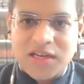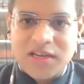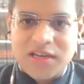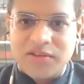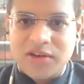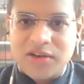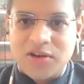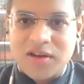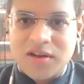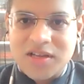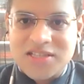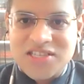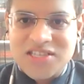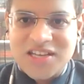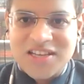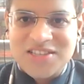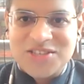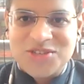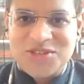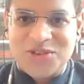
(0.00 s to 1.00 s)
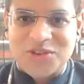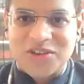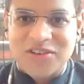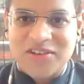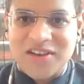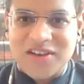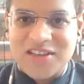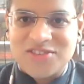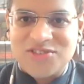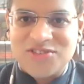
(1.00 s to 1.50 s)
I never got a chance to
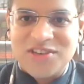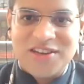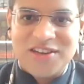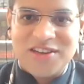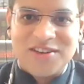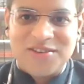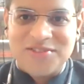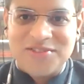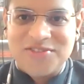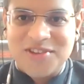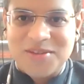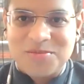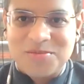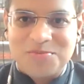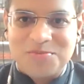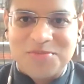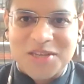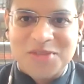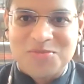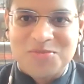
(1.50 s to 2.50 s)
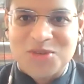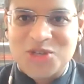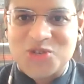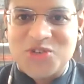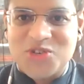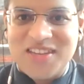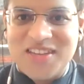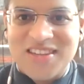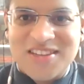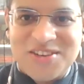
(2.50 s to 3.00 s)
congratulate you for the Padma
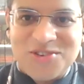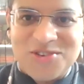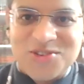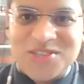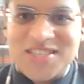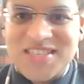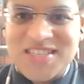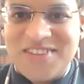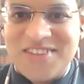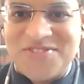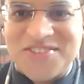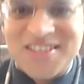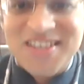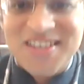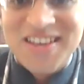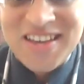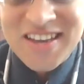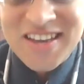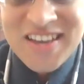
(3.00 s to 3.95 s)
Shri that you received